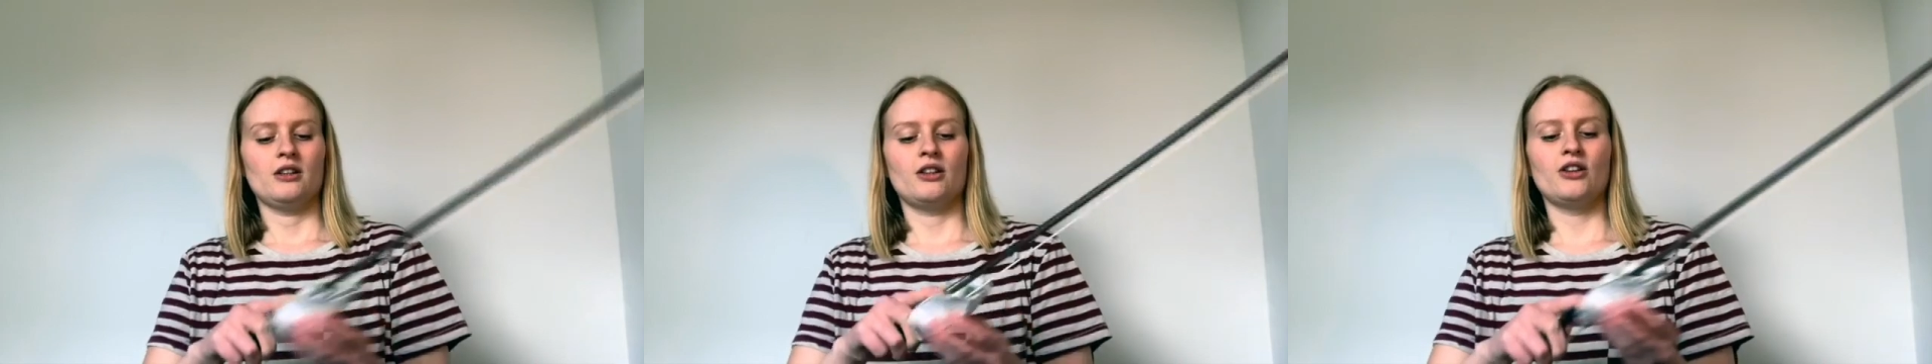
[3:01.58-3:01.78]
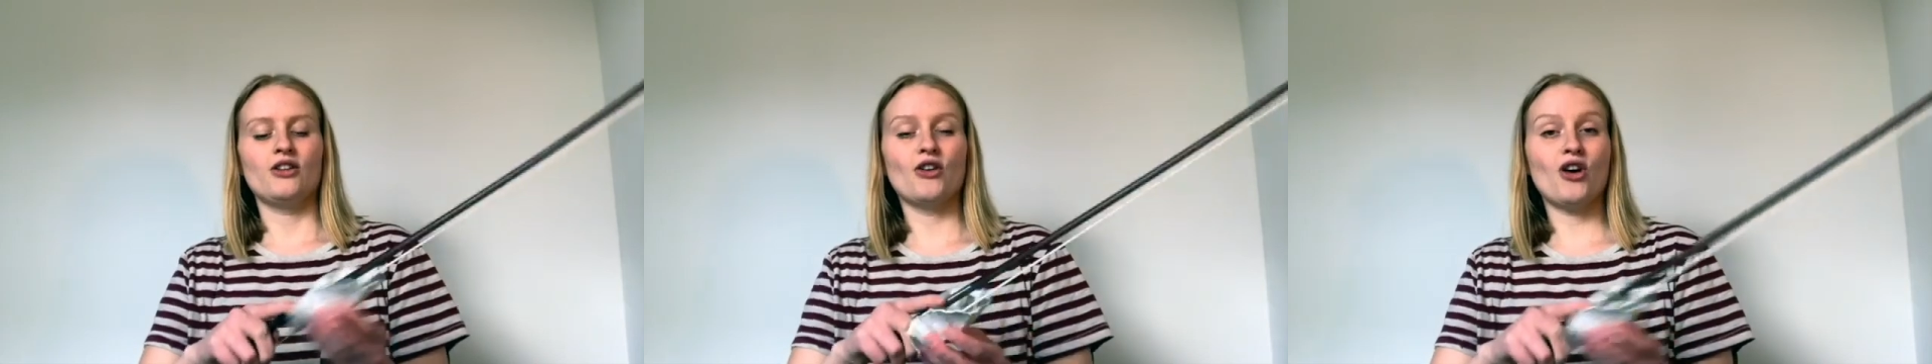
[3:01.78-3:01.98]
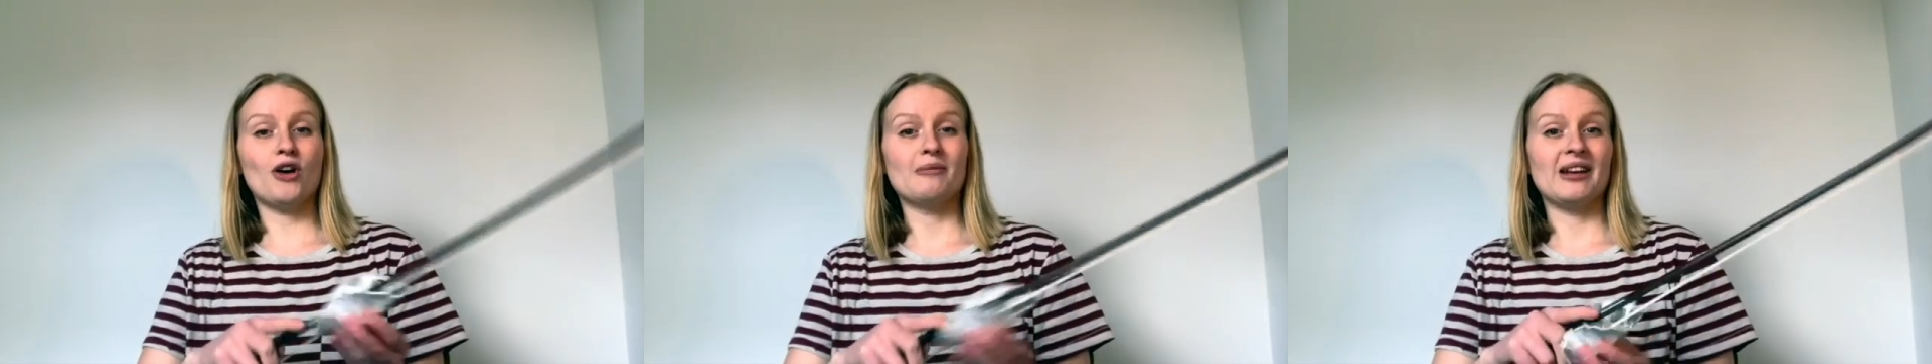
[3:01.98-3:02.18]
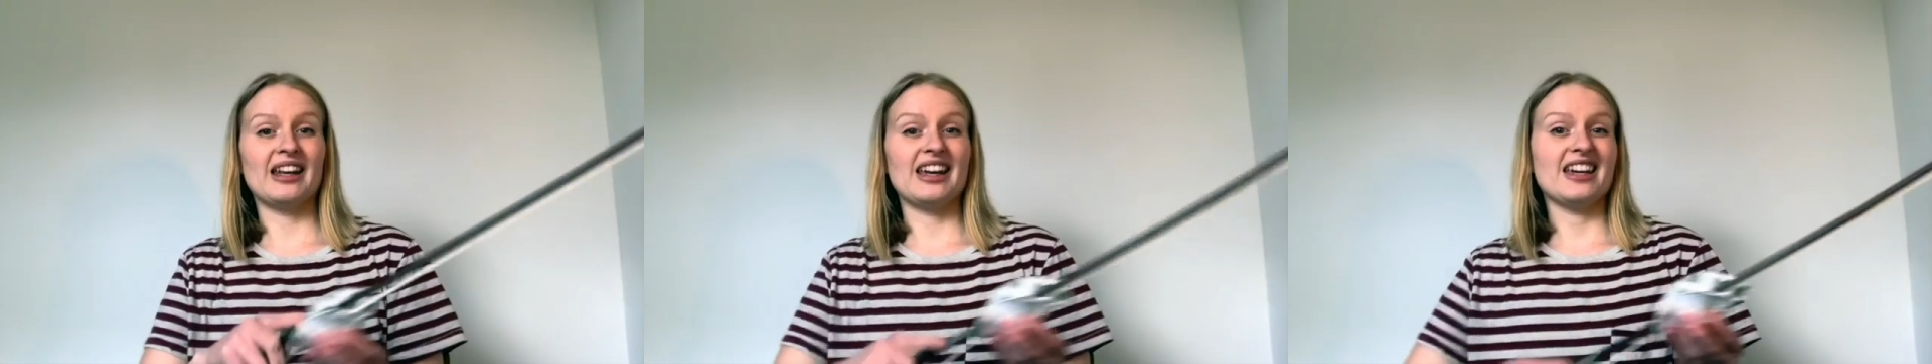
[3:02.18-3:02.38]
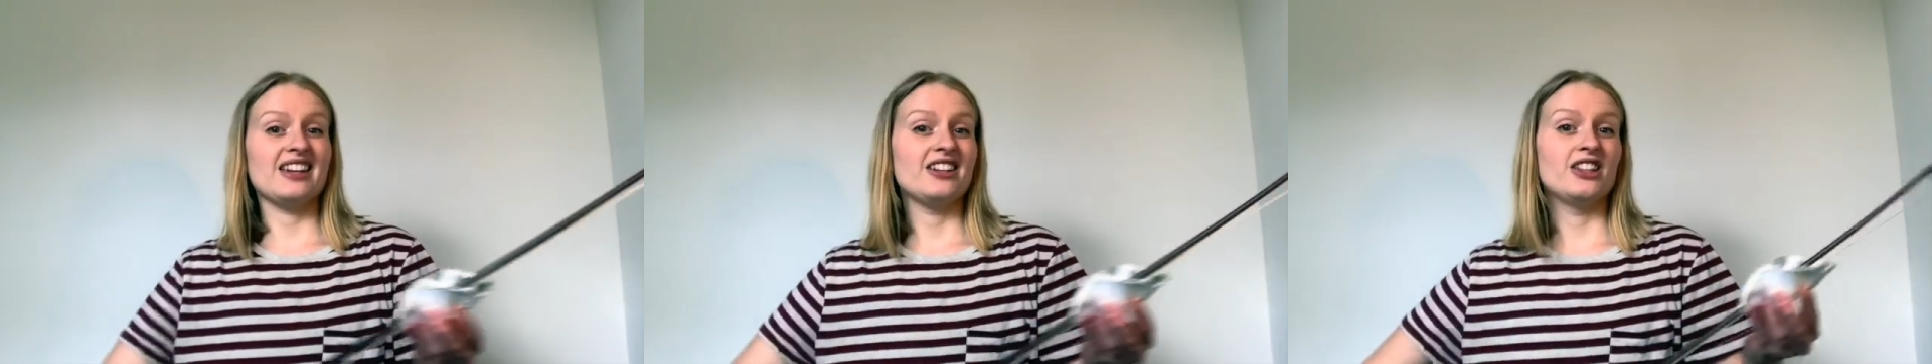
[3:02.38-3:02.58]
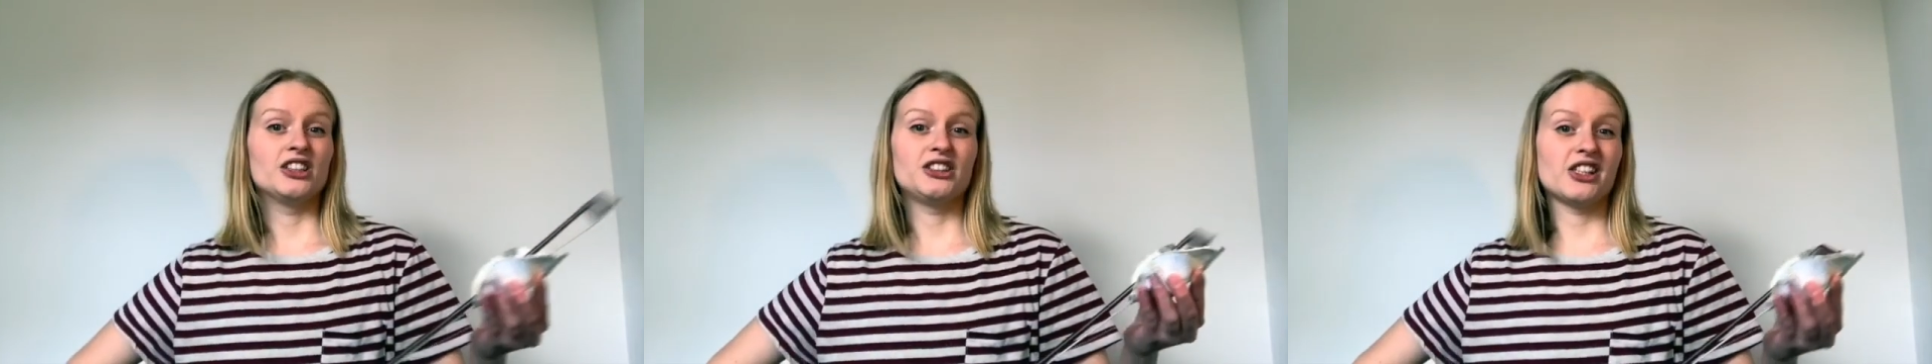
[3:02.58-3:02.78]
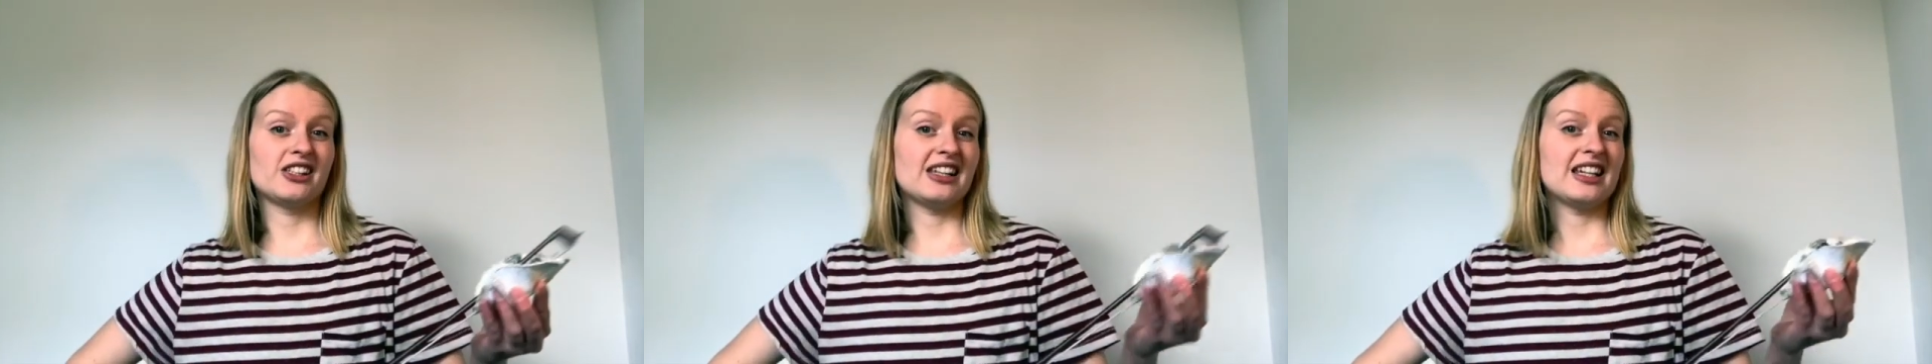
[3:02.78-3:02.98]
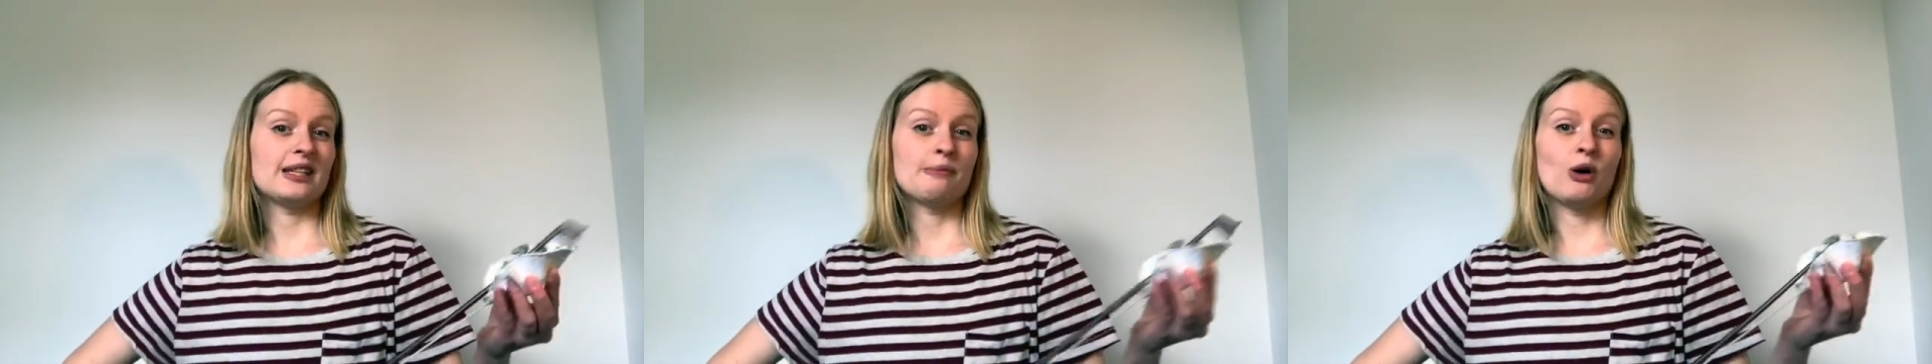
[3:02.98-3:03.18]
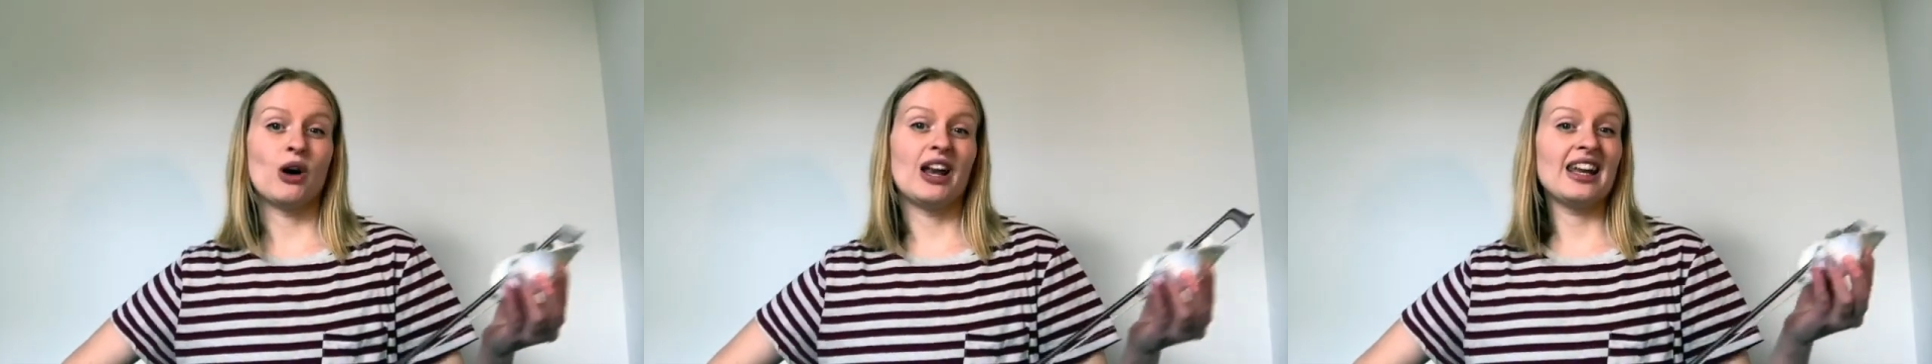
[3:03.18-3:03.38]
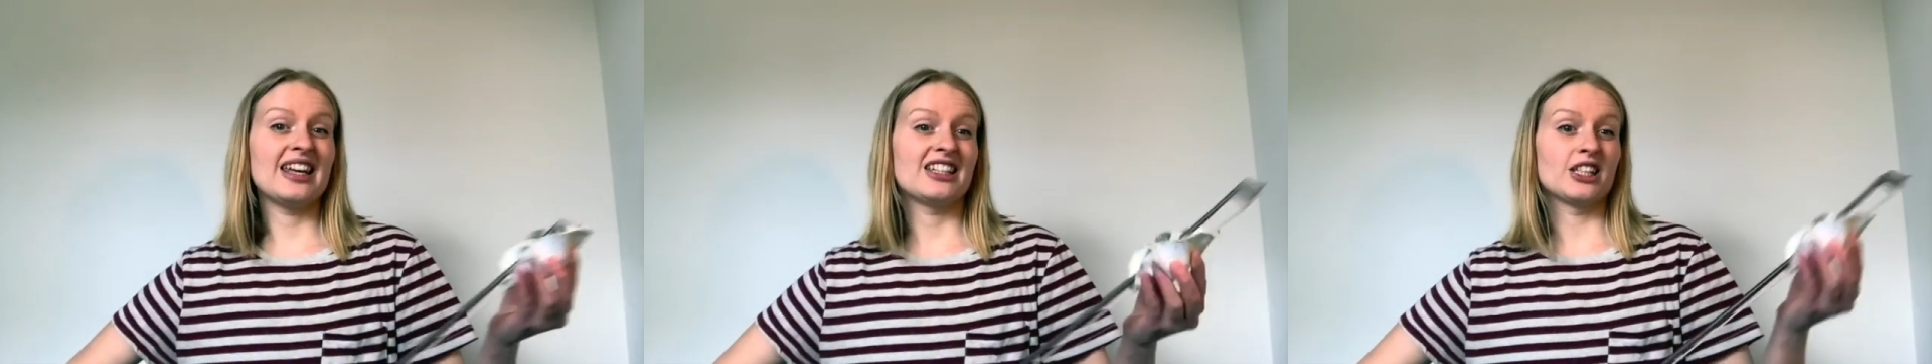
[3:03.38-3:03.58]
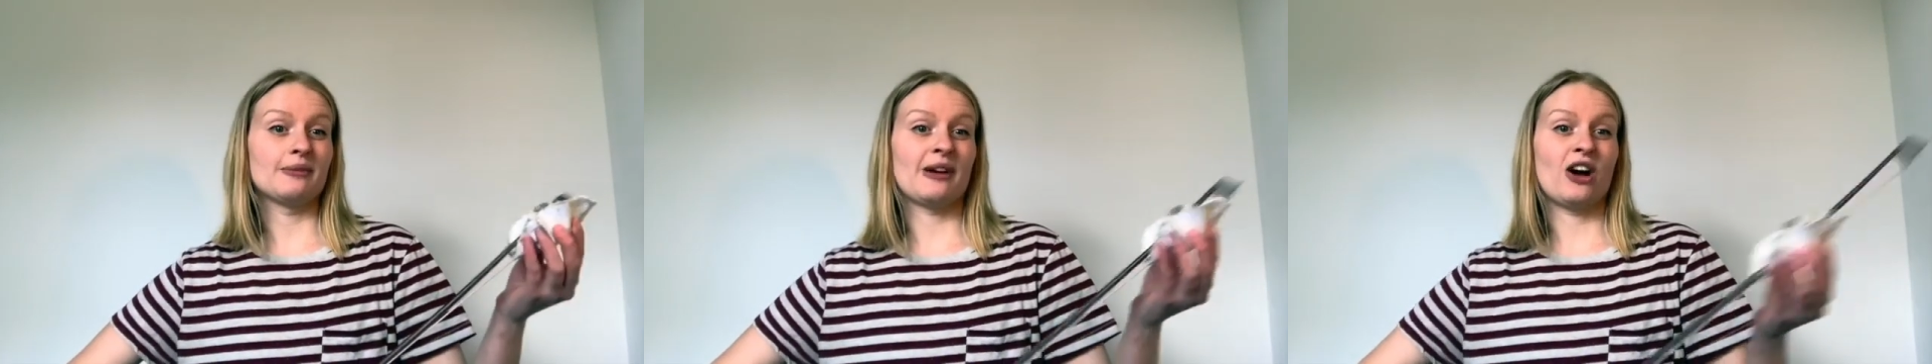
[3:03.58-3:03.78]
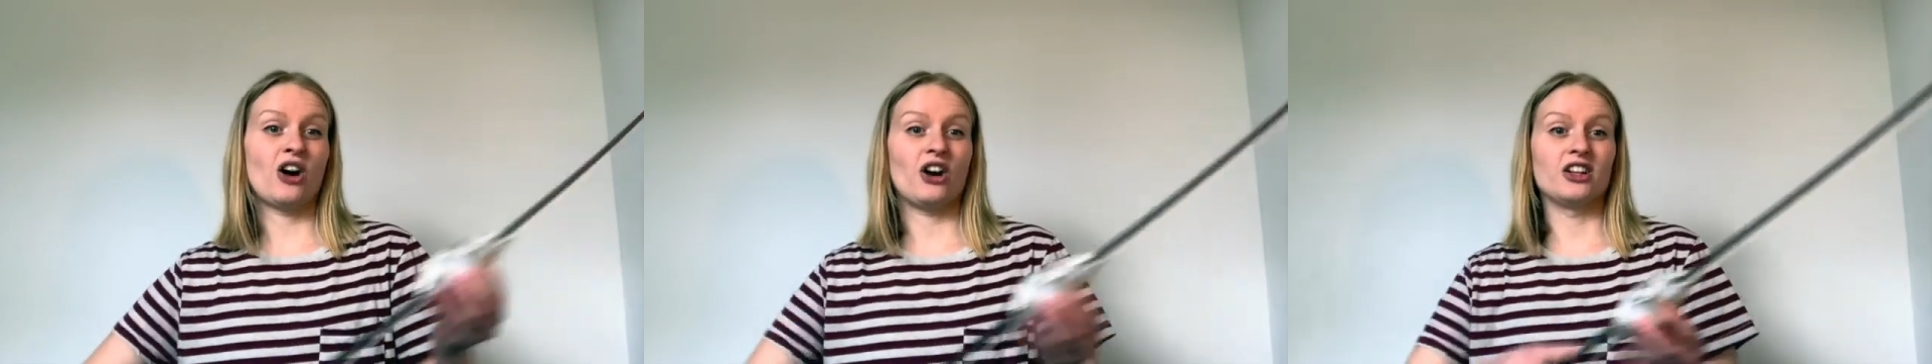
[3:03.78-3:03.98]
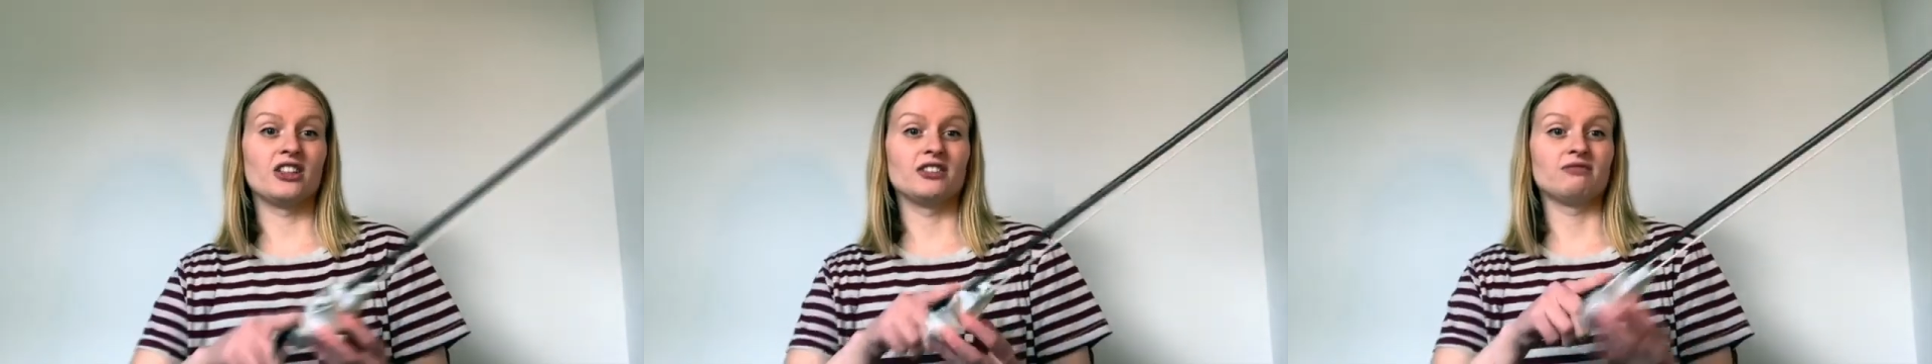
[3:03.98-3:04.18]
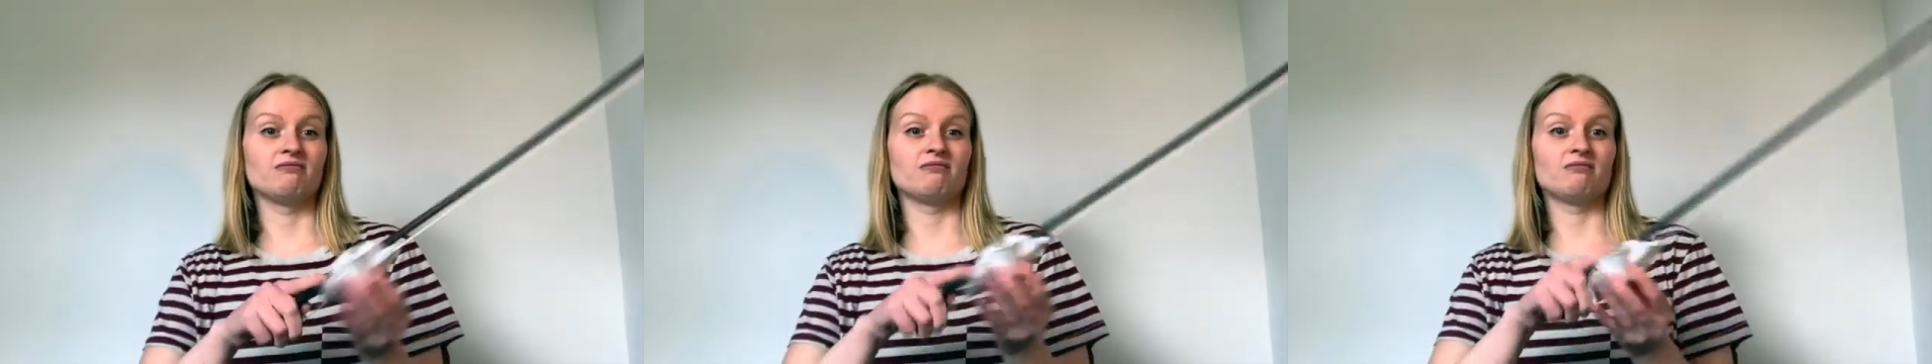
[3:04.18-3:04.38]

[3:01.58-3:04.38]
Normally, you'll just need to put a little bit on.